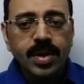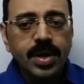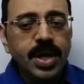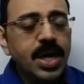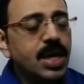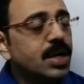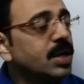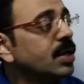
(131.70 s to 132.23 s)

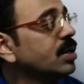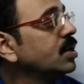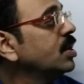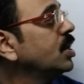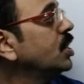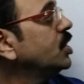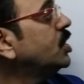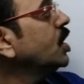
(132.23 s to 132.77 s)
Here,
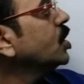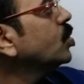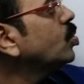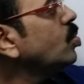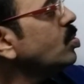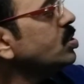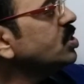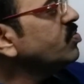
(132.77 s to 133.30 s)
the
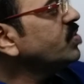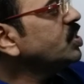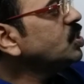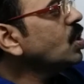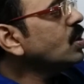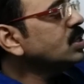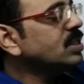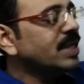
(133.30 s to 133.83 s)
goods which
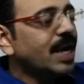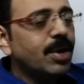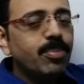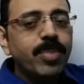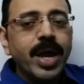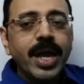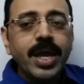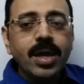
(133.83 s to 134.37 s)
are sent
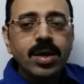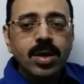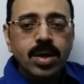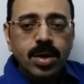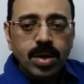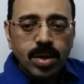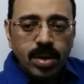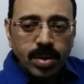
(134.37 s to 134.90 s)
by
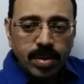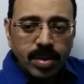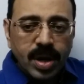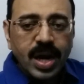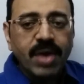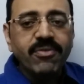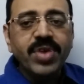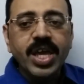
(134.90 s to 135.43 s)

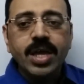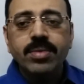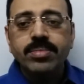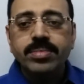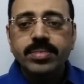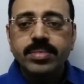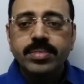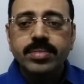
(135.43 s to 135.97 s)
Ravi